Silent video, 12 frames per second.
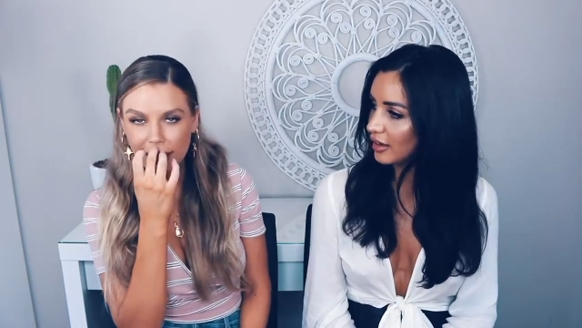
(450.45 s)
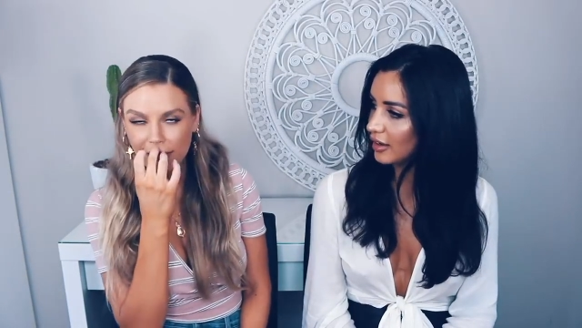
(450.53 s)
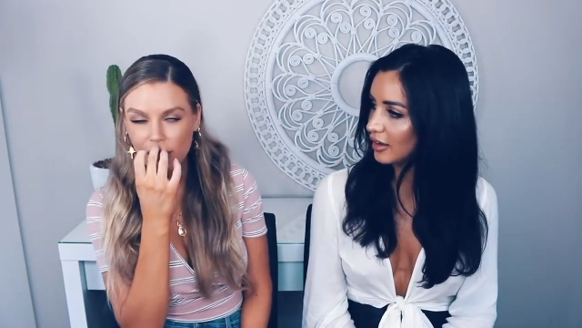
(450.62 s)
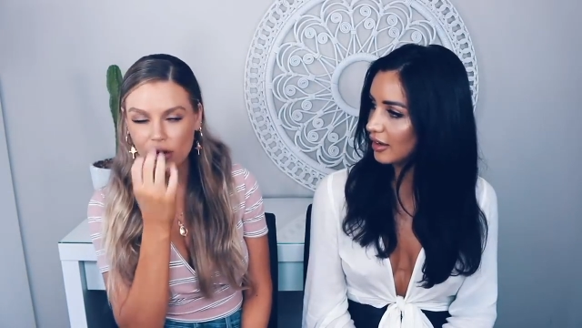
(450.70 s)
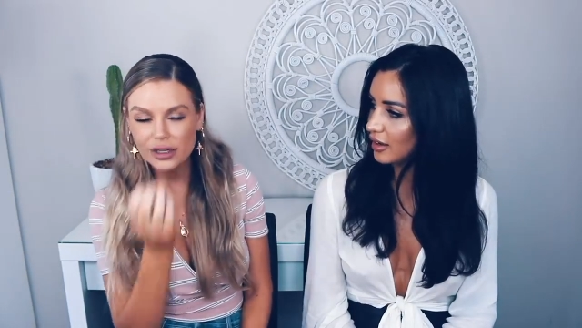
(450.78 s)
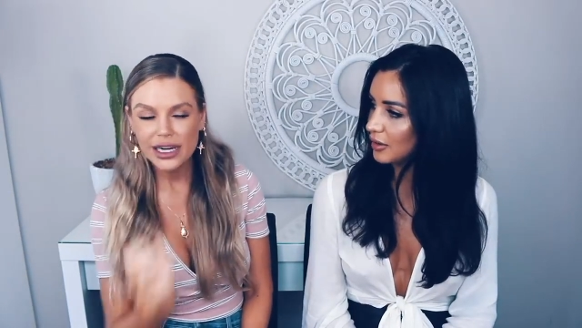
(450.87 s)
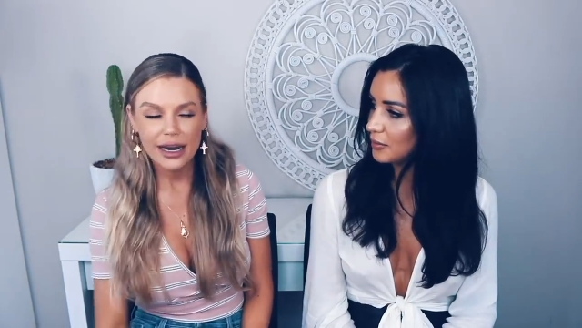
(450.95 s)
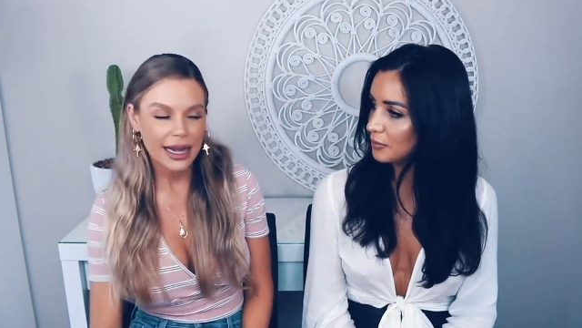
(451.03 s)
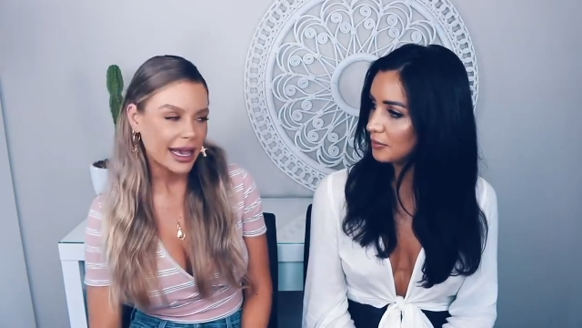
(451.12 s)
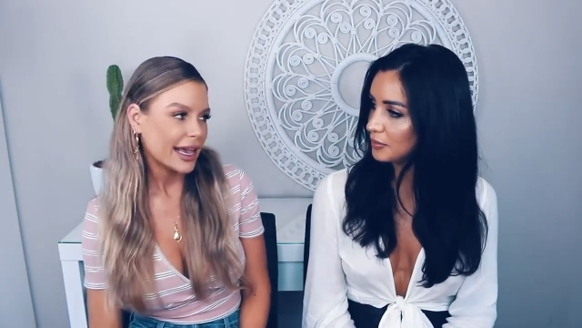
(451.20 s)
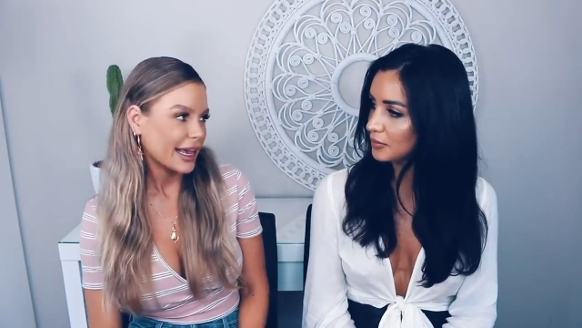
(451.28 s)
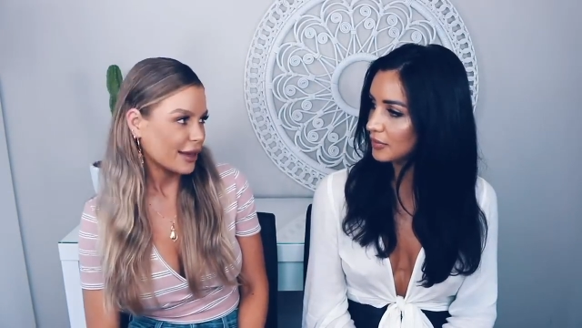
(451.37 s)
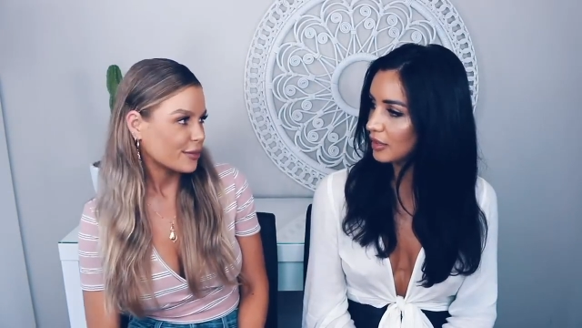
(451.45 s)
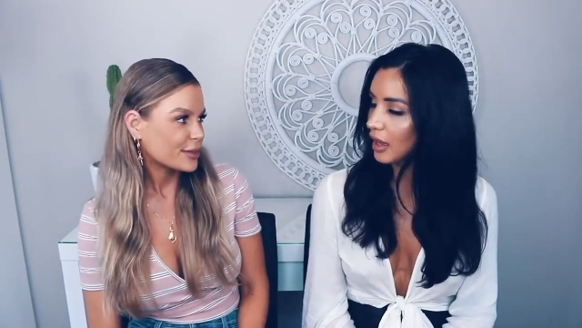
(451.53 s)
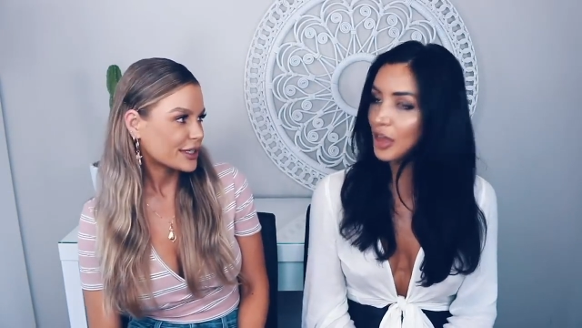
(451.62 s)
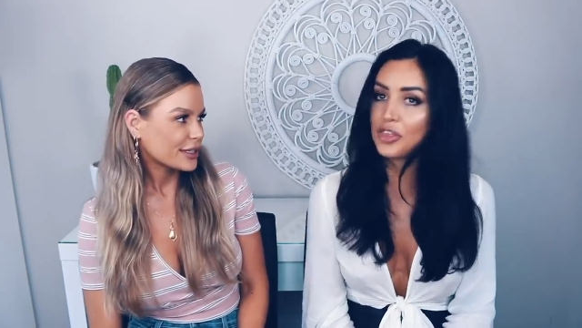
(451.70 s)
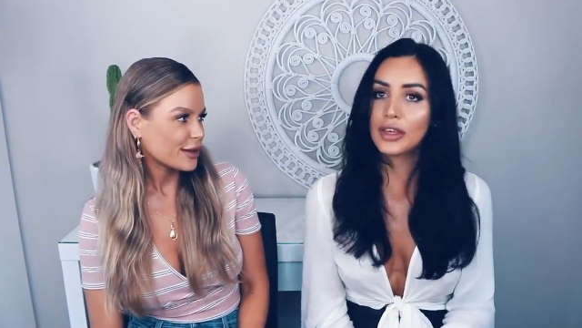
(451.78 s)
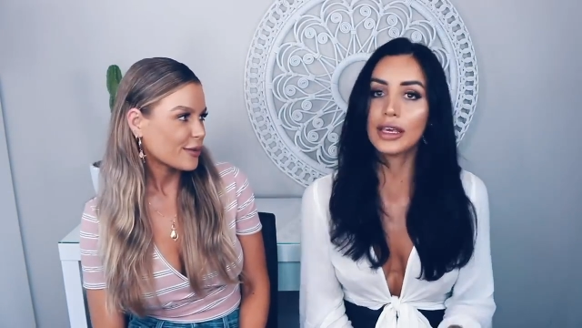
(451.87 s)
Speaker 1: They've gone down heaps.
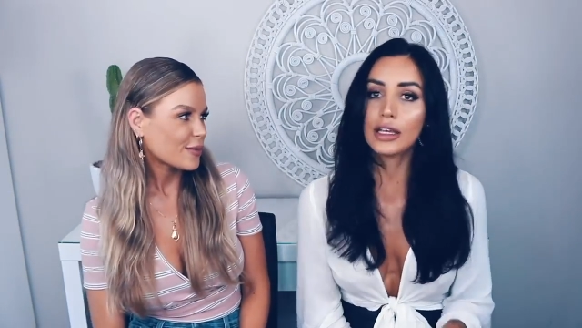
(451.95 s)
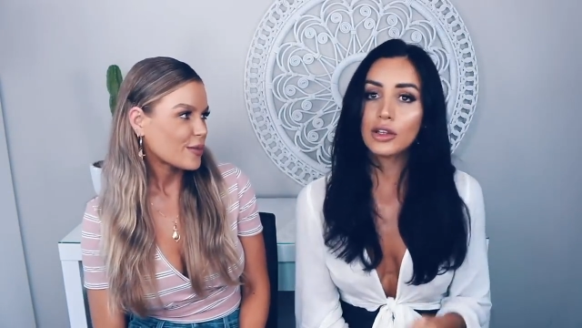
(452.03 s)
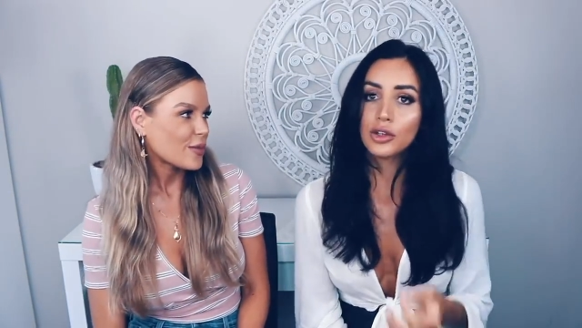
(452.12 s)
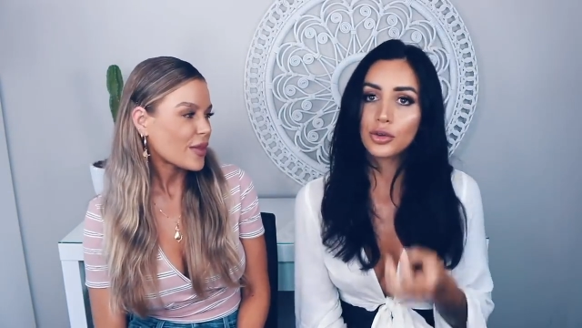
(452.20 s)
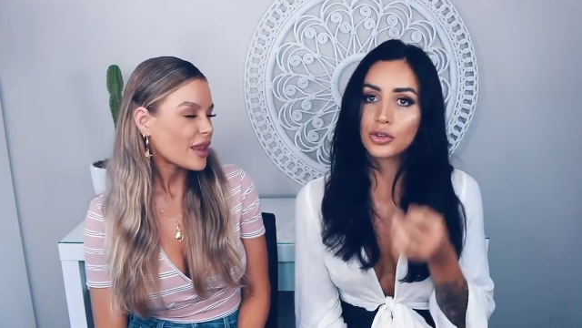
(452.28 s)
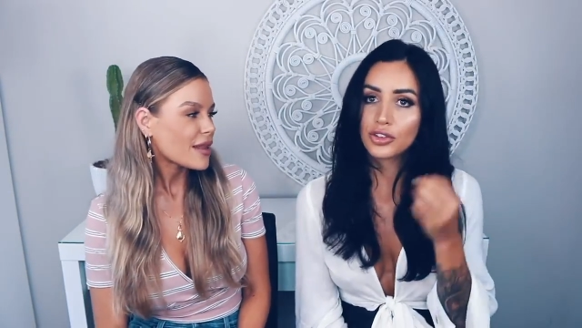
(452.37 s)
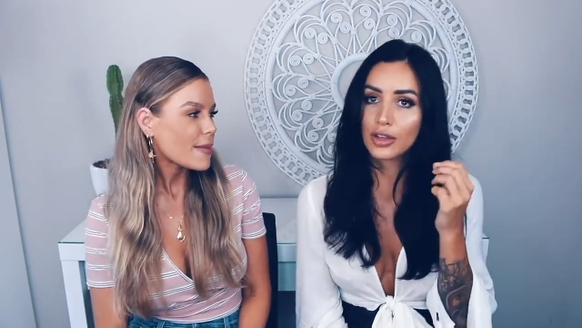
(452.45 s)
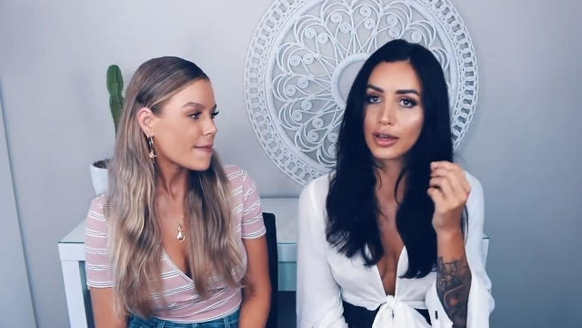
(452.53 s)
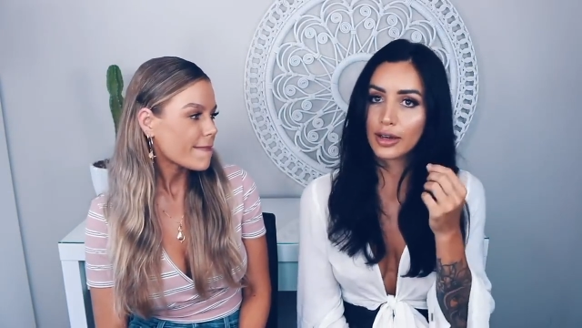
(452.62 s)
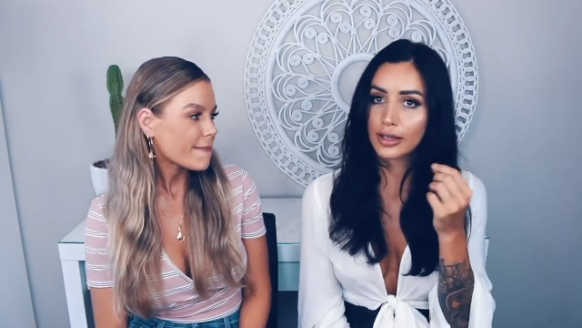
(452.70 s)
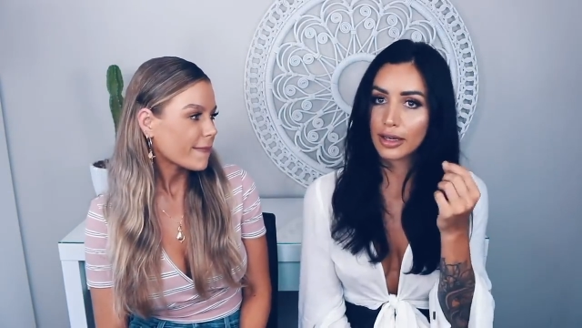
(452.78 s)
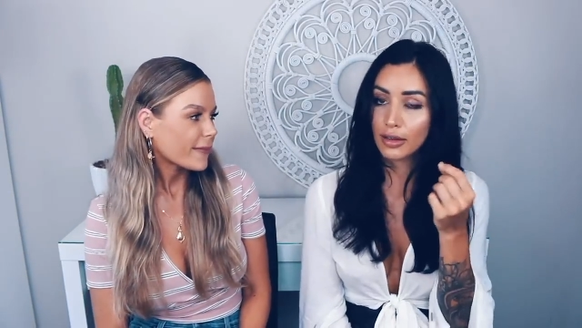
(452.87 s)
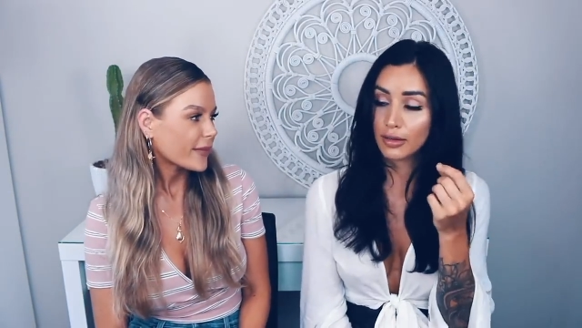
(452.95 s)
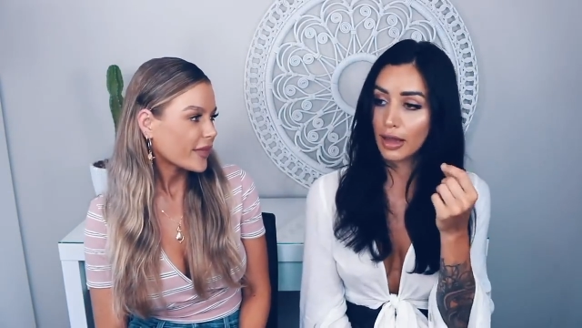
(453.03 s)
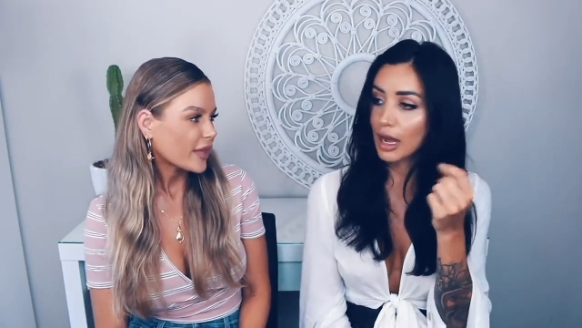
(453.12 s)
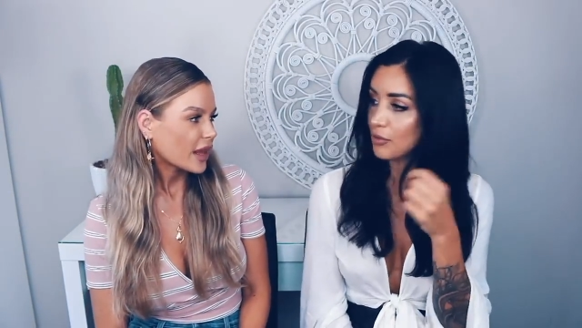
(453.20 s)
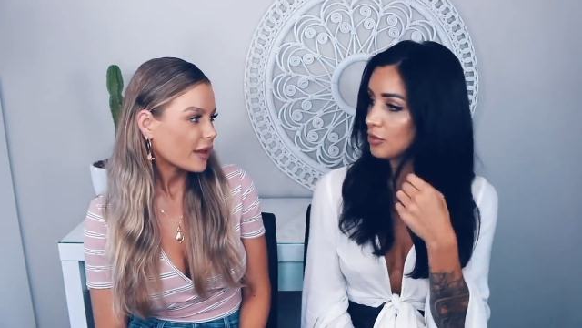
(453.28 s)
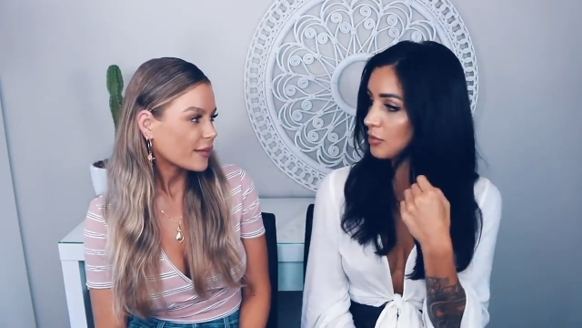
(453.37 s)
I think it
Speaker 2: looks like I get
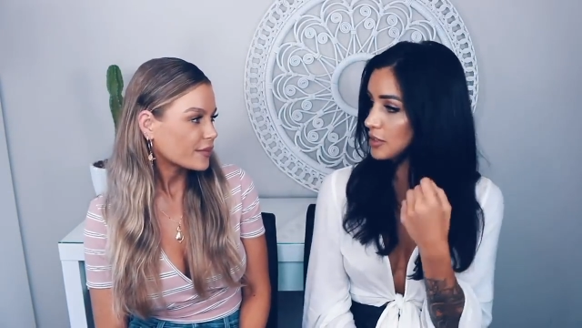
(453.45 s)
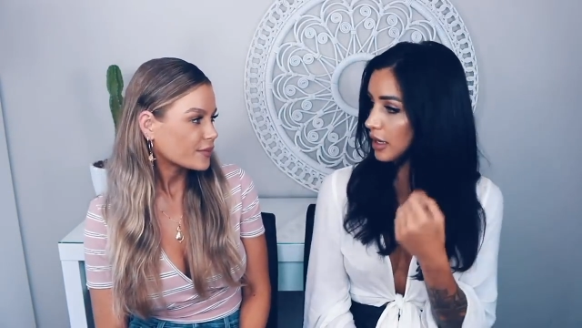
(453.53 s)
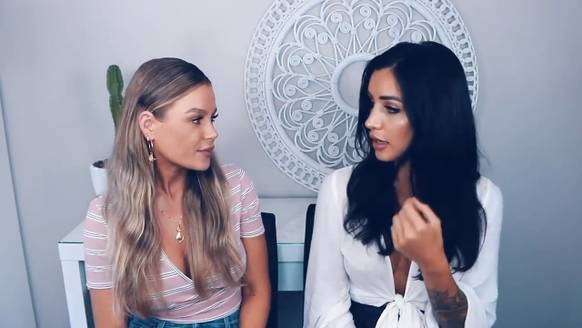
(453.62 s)
have them